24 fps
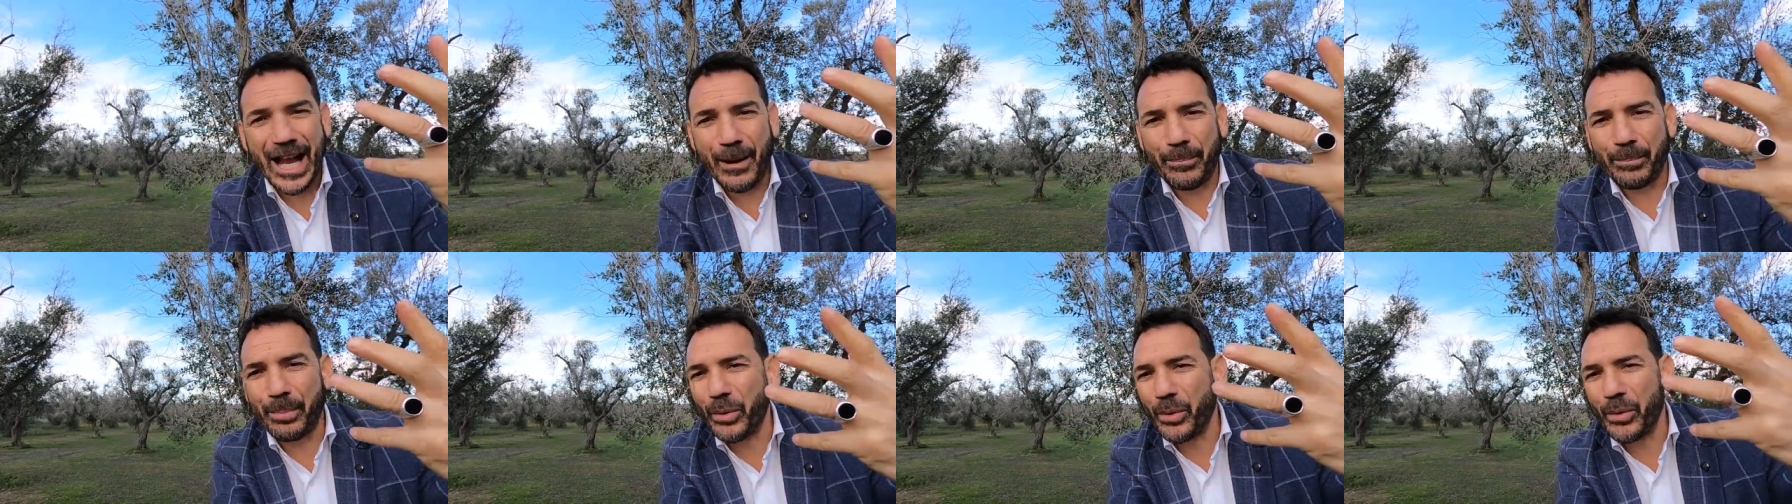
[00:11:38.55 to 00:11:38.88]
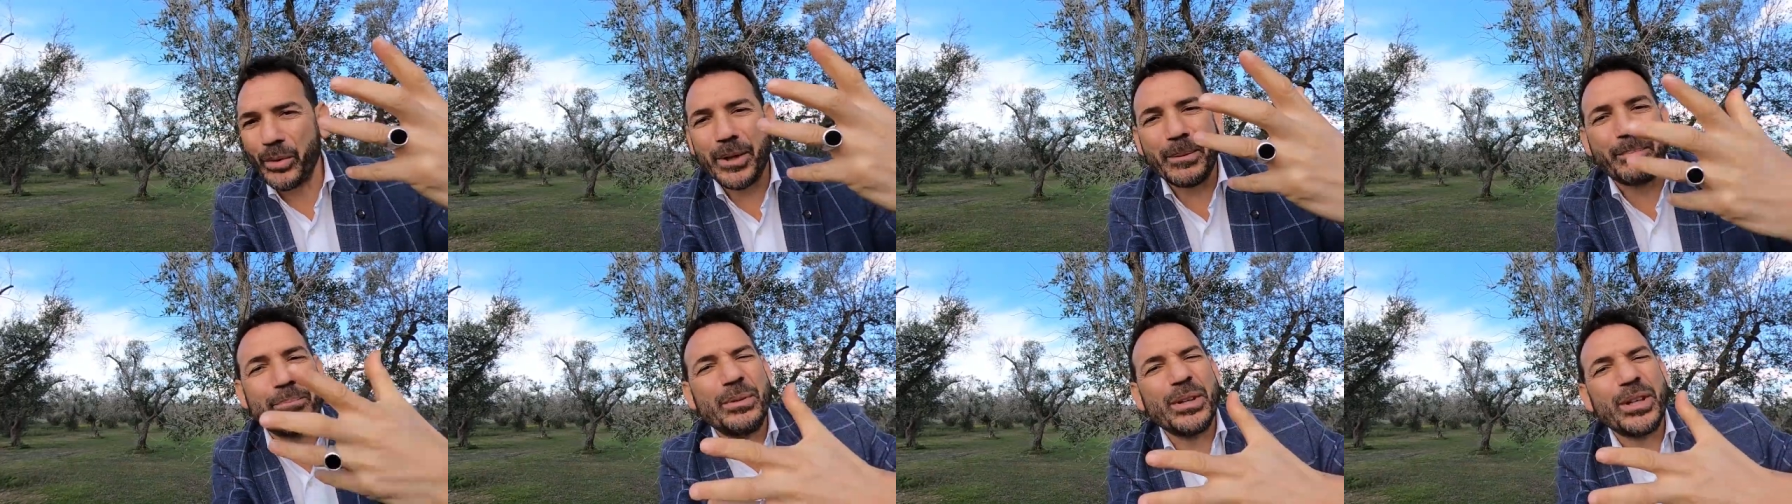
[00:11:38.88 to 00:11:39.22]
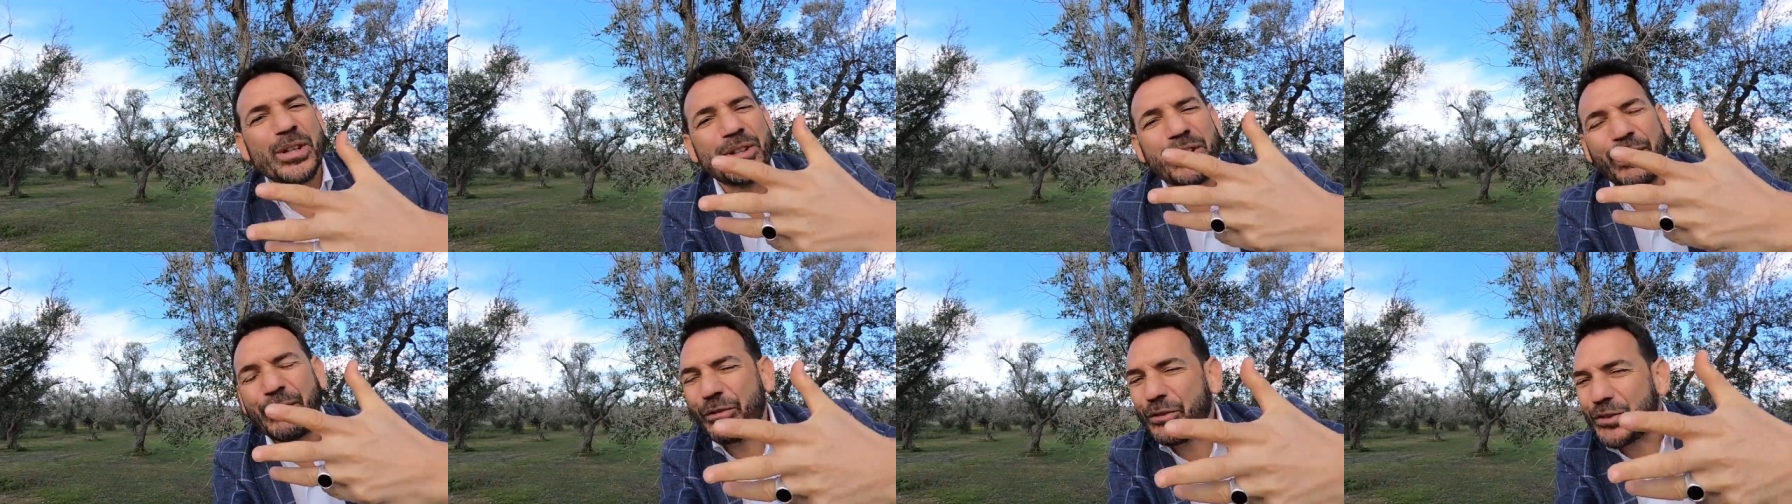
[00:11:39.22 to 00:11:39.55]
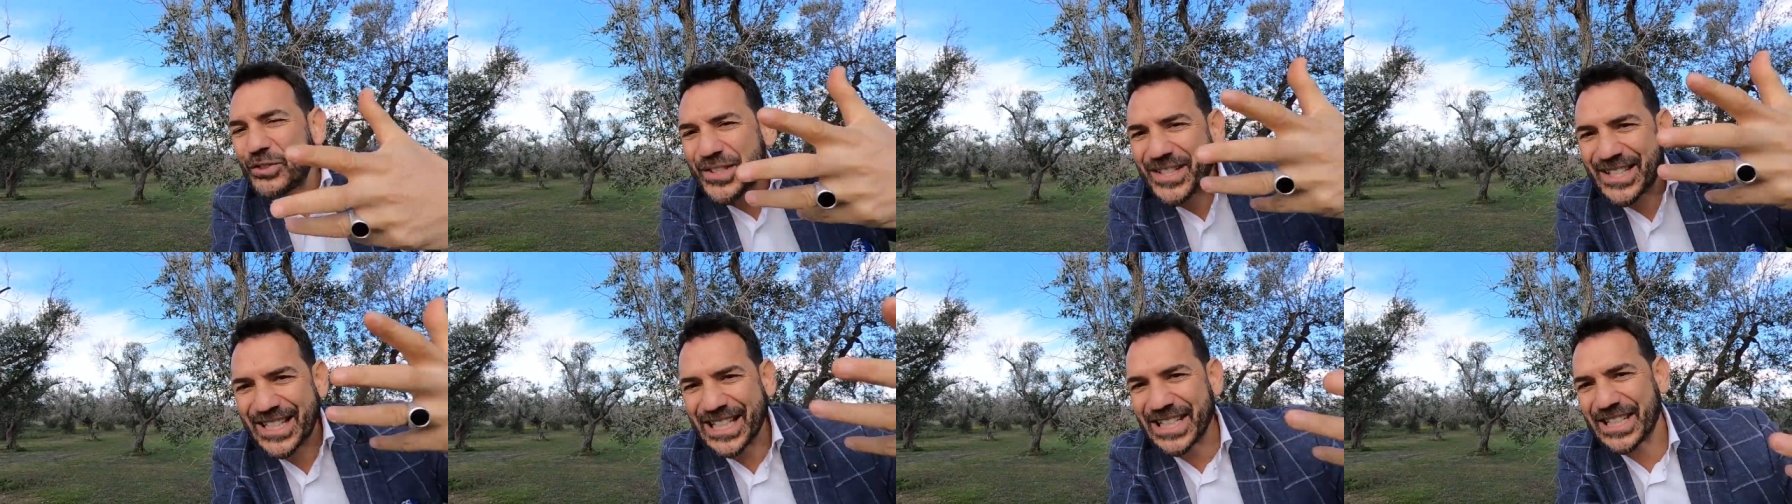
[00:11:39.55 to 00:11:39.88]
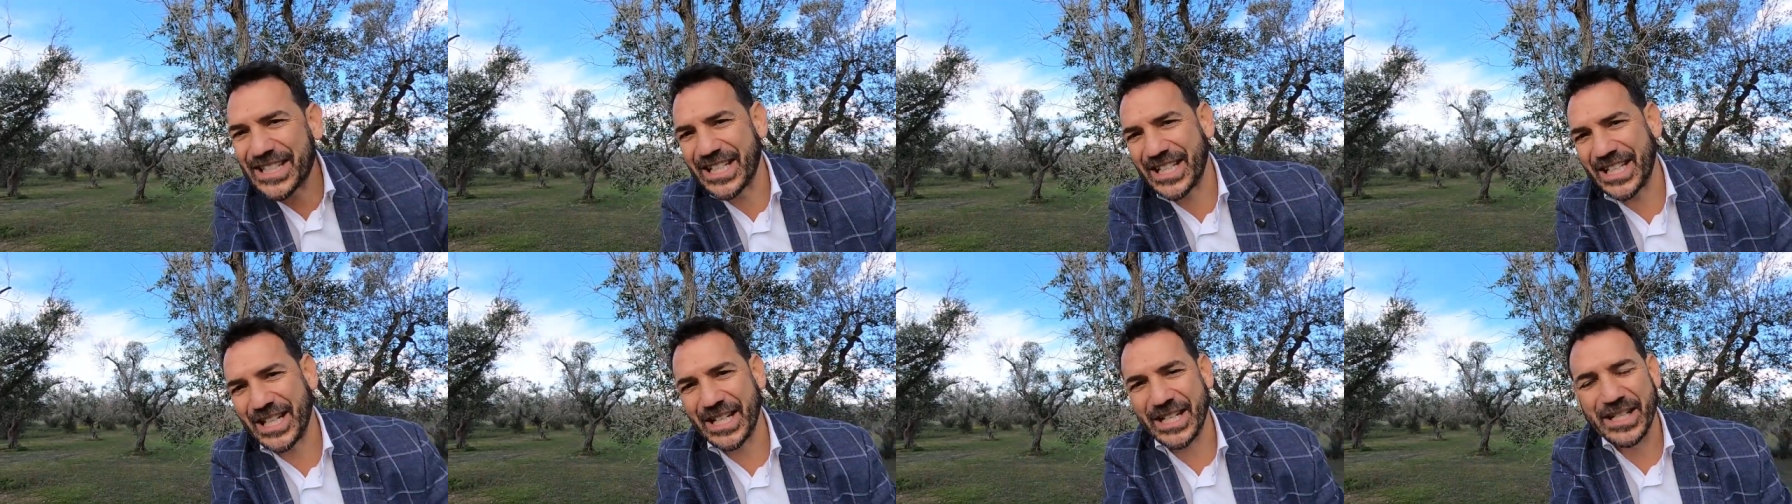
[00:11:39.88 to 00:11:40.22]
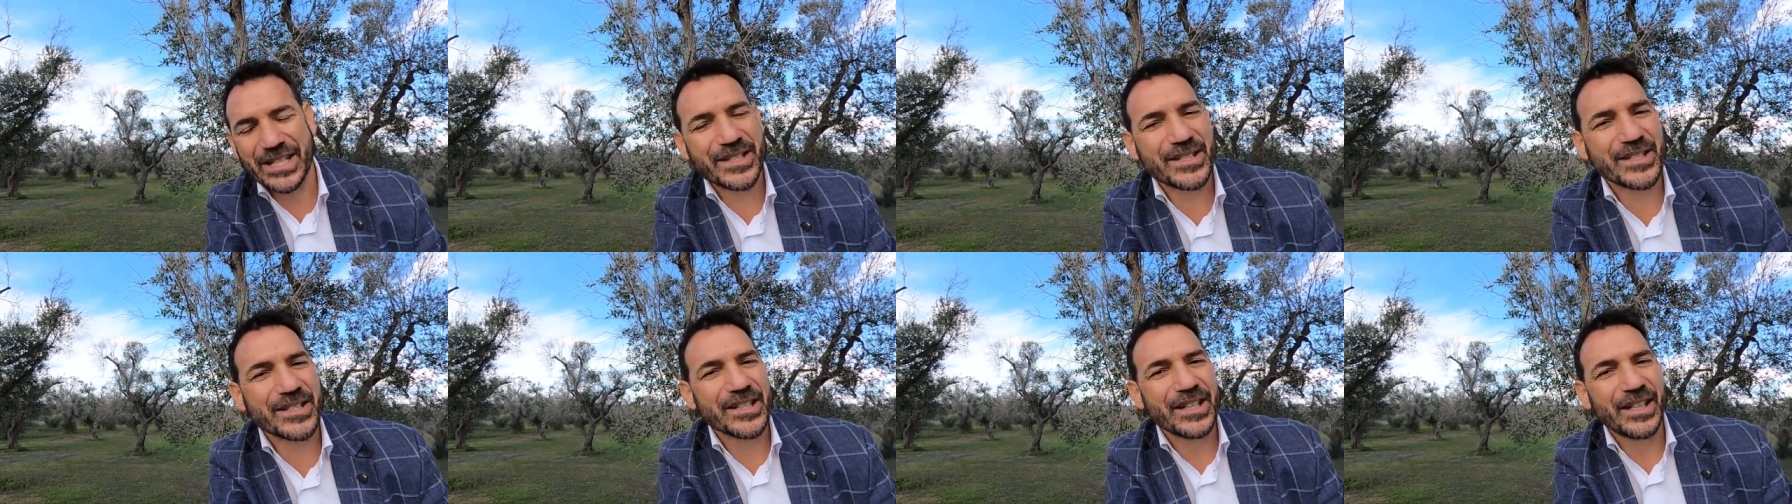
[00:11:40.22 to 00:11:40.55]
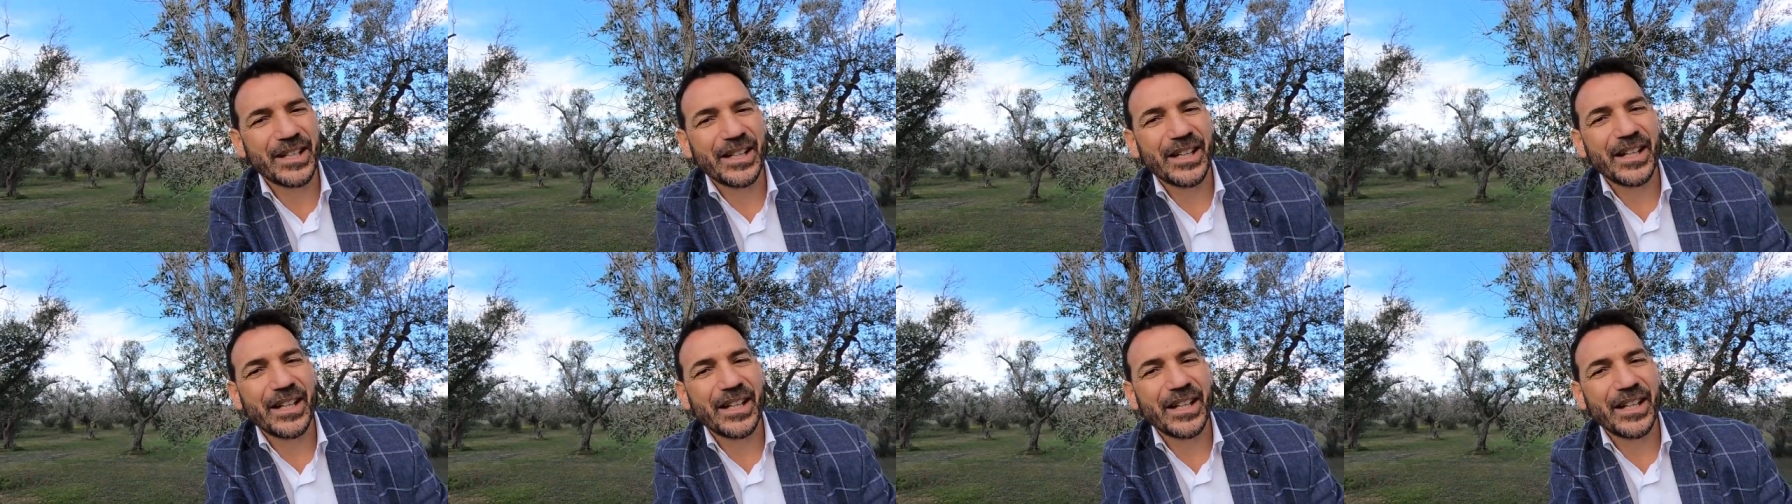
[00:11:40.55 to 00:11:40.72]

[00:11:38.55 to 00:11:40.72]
up all the beautiful cities